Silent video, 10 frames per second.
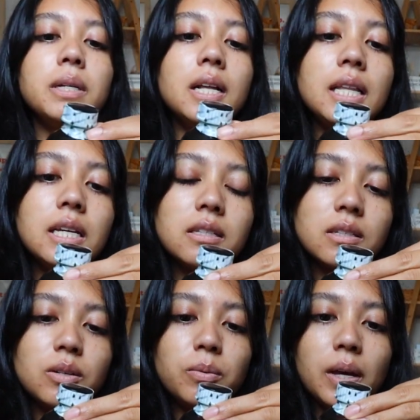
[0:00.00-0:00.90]
but not
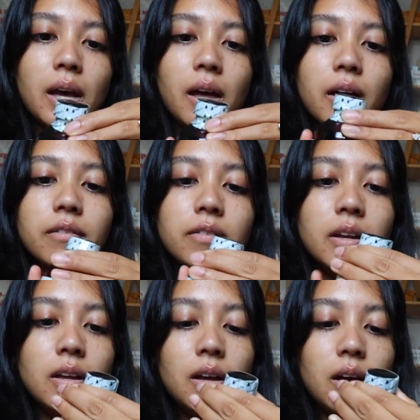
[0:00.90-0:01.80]
least, we have
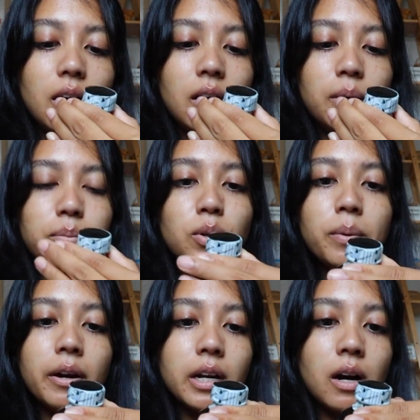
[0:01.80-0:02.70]
blueberry